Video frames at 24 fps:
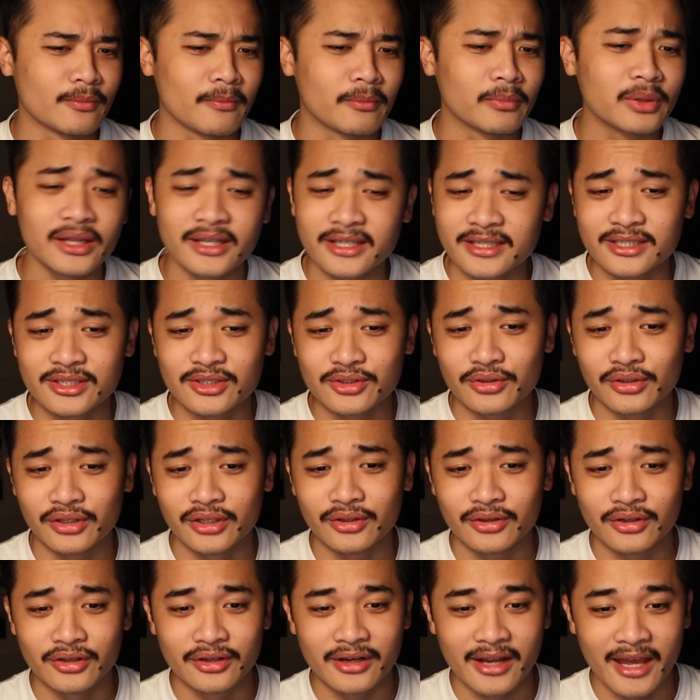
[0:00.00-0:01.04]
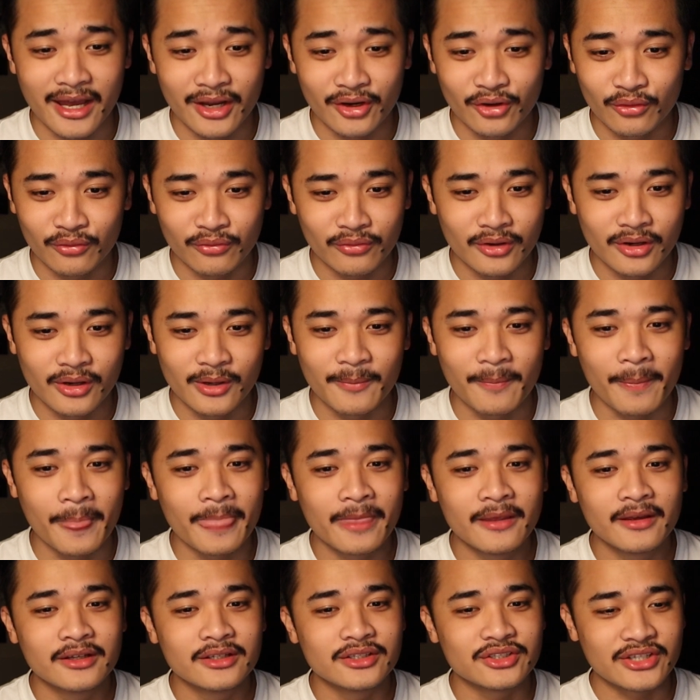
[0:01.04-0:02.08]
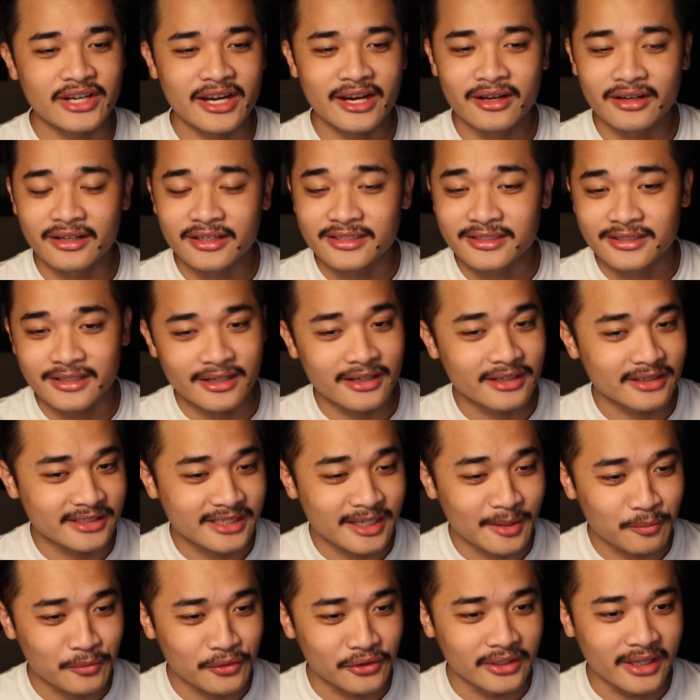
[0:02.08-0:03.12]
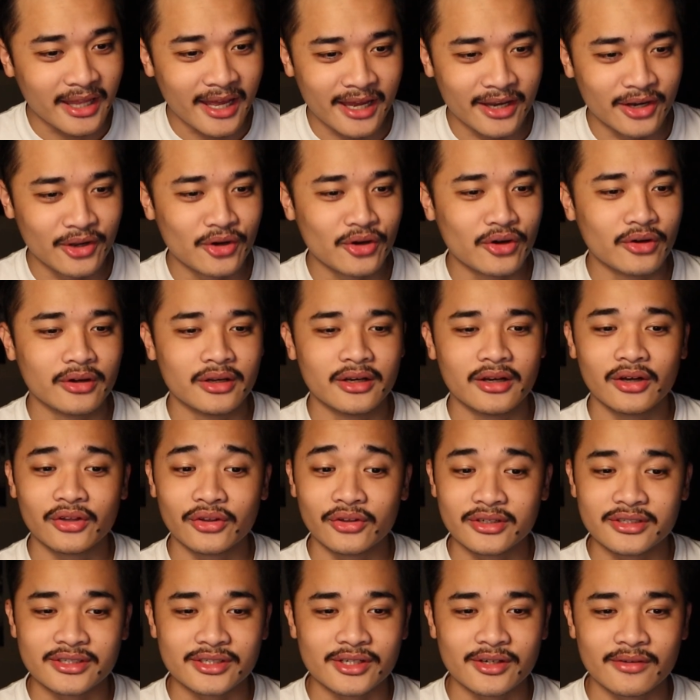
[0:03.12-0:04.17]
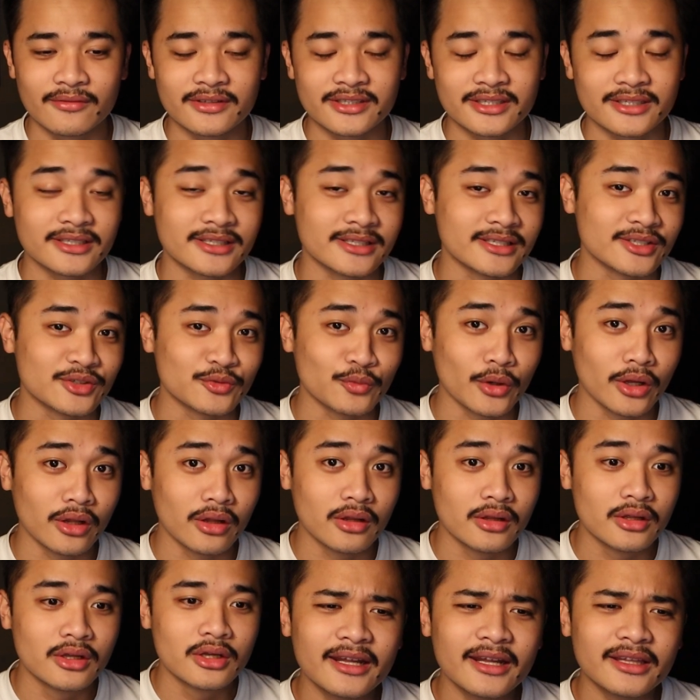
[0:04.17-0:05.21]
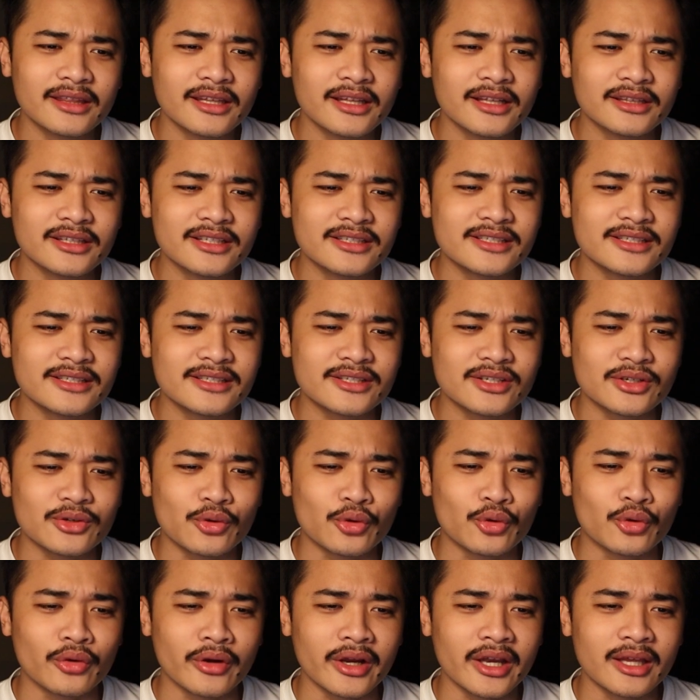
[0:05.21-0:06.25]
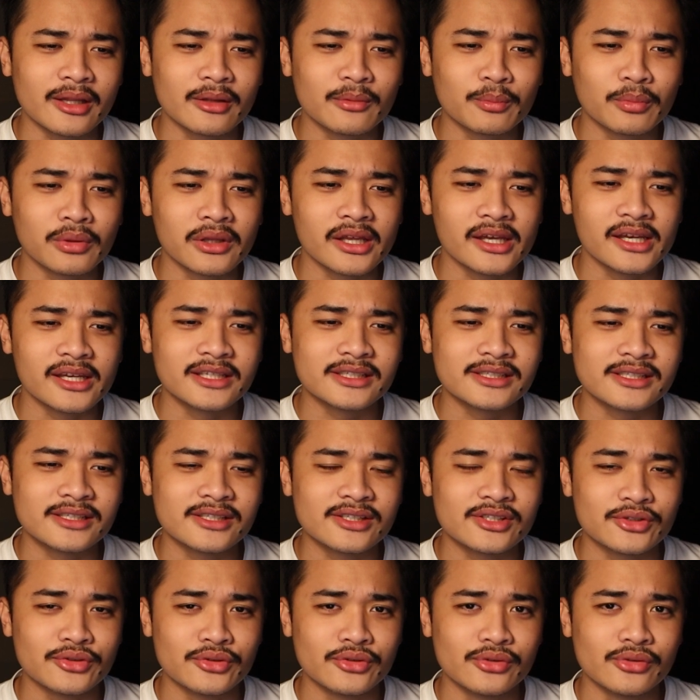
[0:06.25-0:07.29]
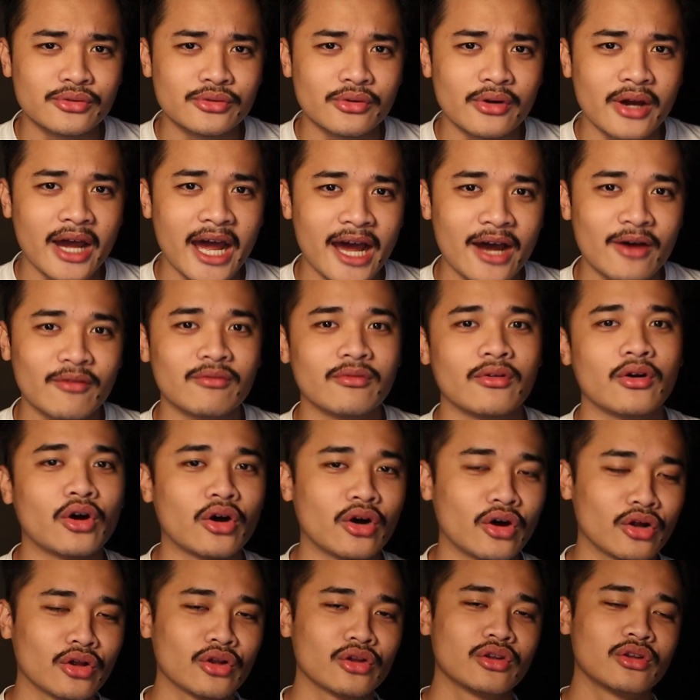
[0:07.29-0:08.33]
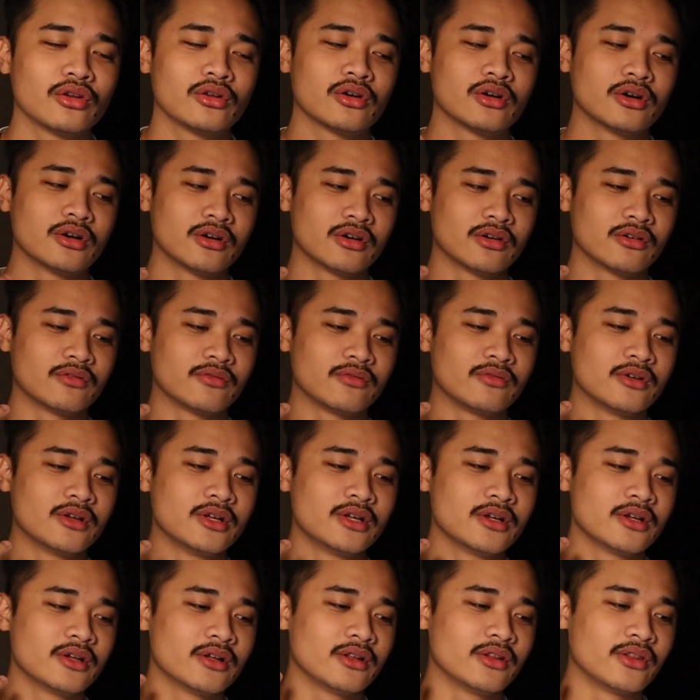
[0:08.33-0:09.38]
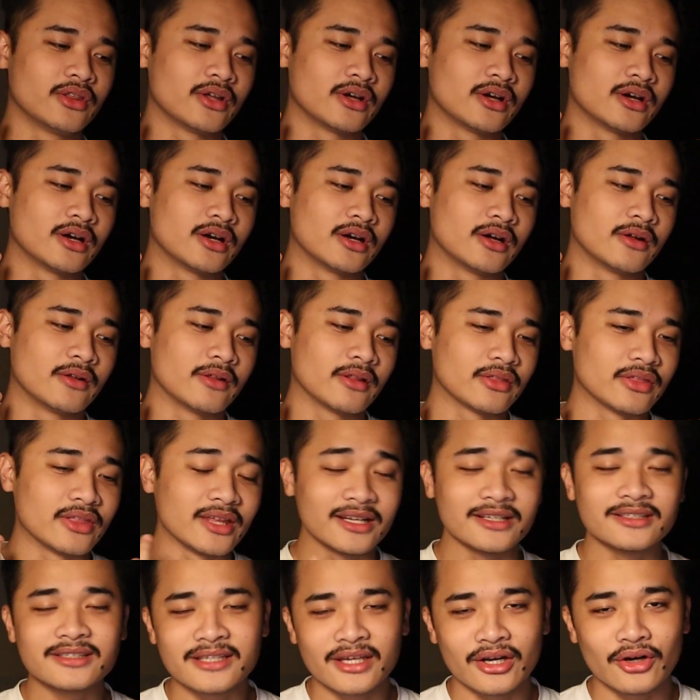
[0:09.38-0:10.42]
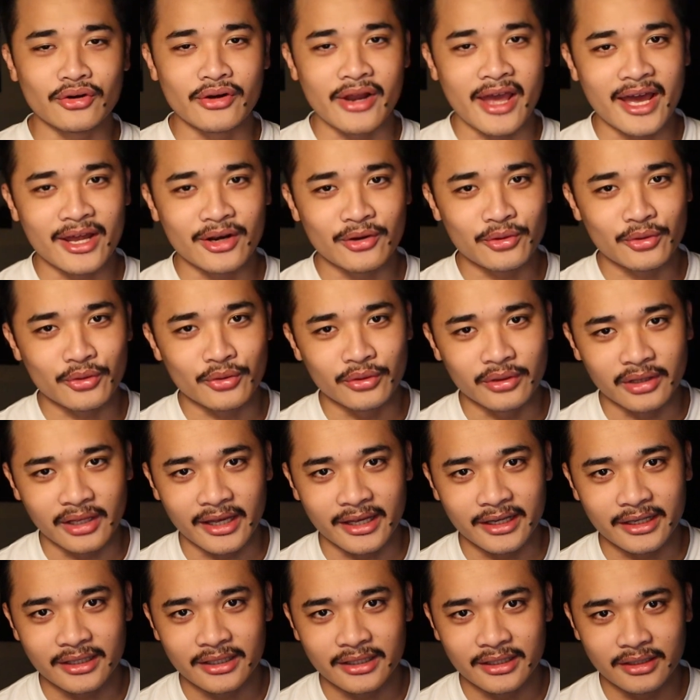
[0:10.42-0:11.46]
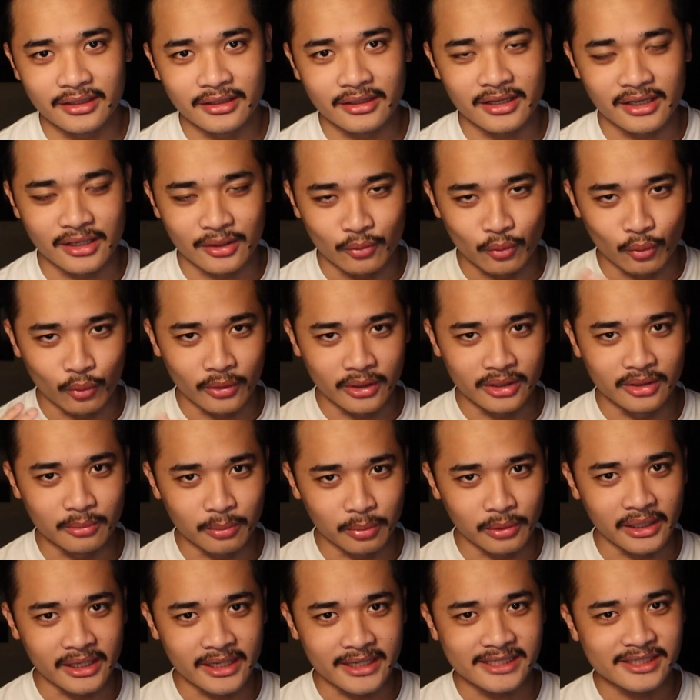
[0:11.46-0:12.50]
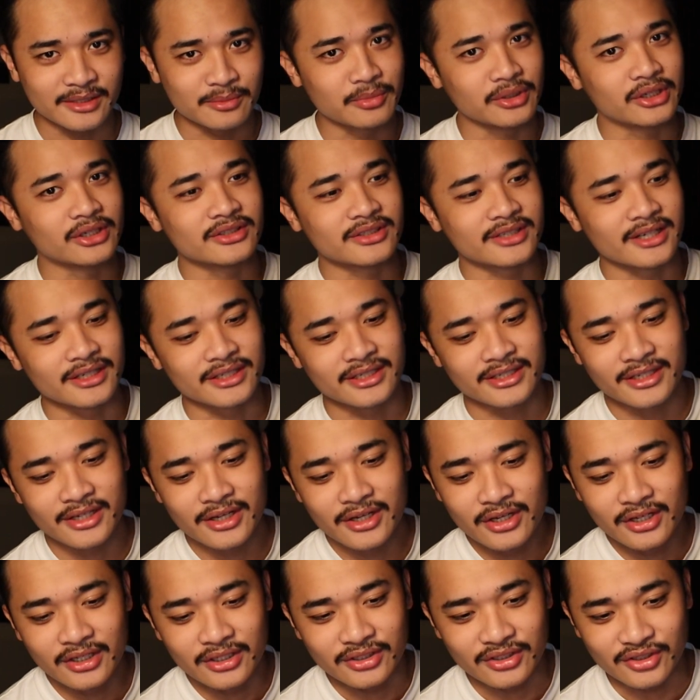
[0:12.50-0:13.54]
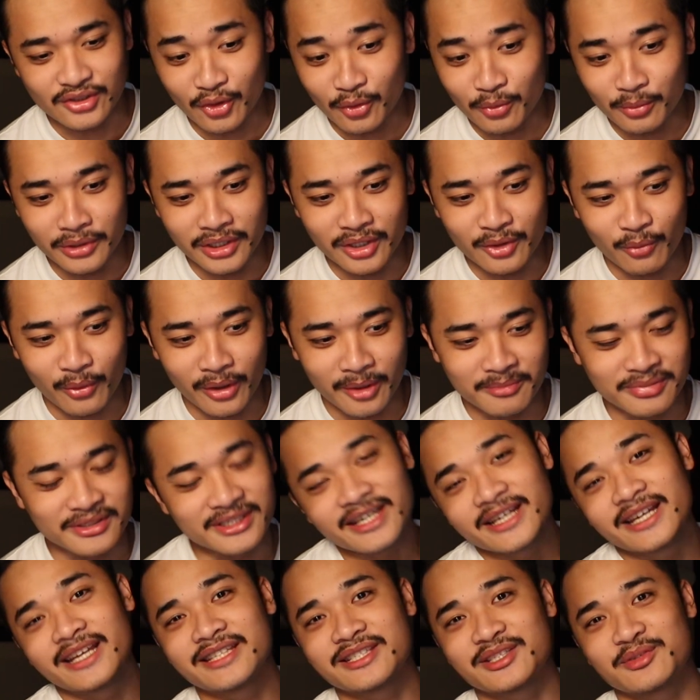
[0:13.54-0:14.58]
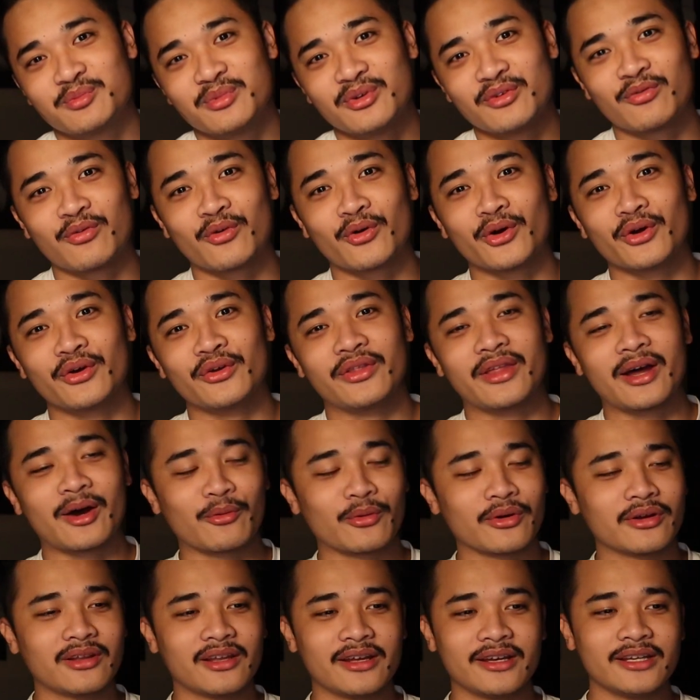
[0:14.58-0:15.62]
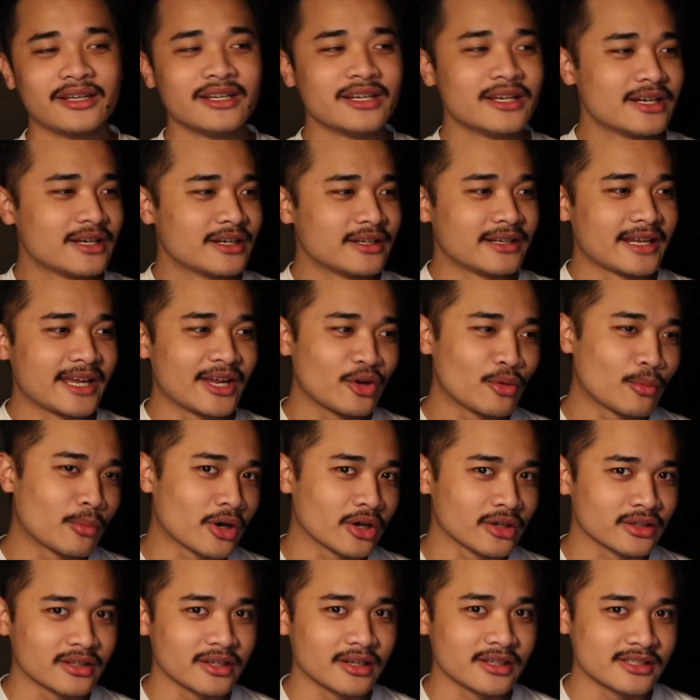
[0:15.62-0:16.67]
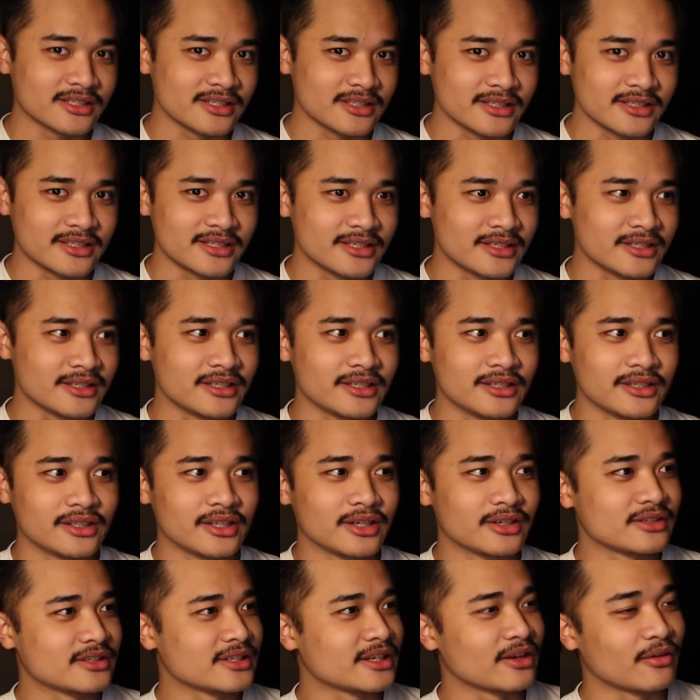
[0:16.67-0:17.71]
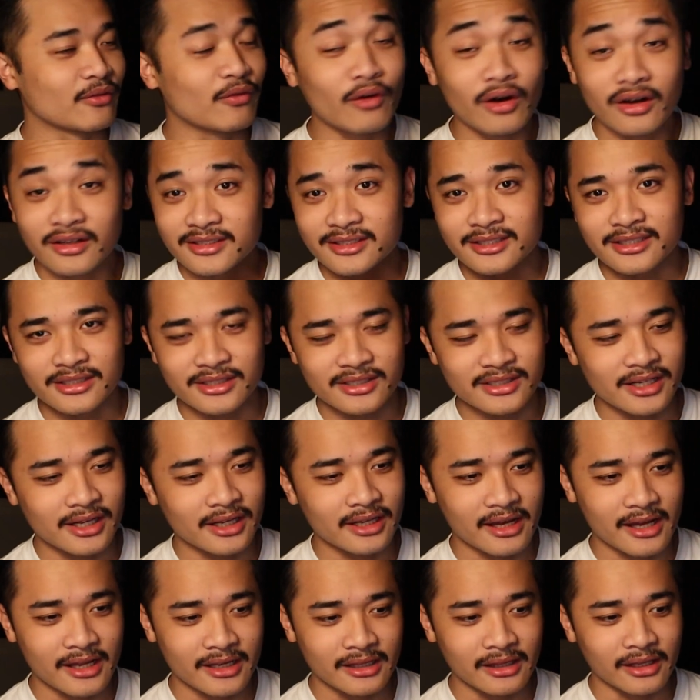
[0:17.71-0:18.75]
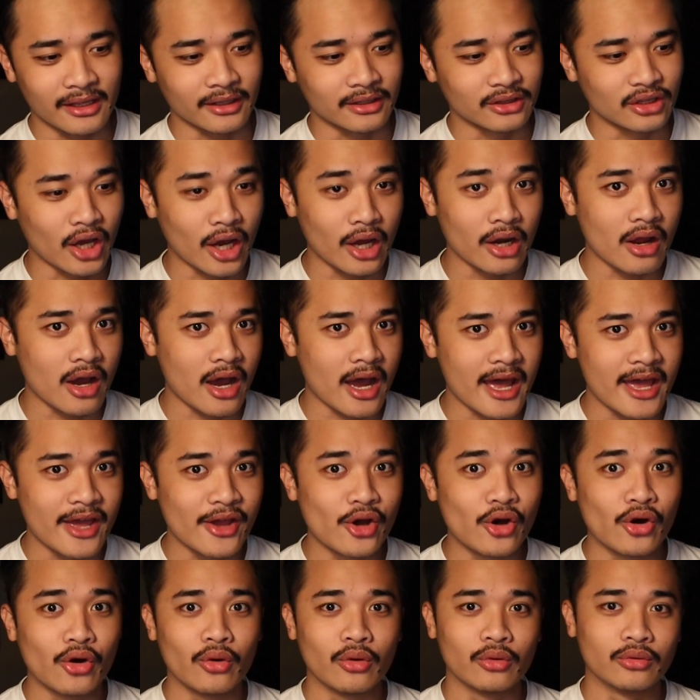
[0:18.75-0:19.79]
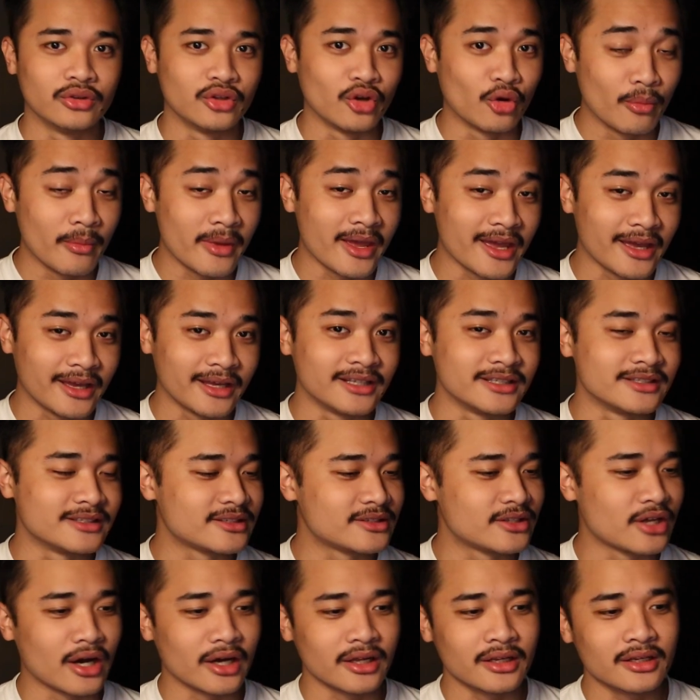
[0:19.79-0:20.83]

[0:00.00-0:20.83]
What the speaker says: places you can earn Nano from, charities that are accepting Nano and other services as well. I think this is a great place to have all of the things that are Nano related in one place, because there's so many websites before that were like nanomart.cc. There's like faucets that had like .io domains,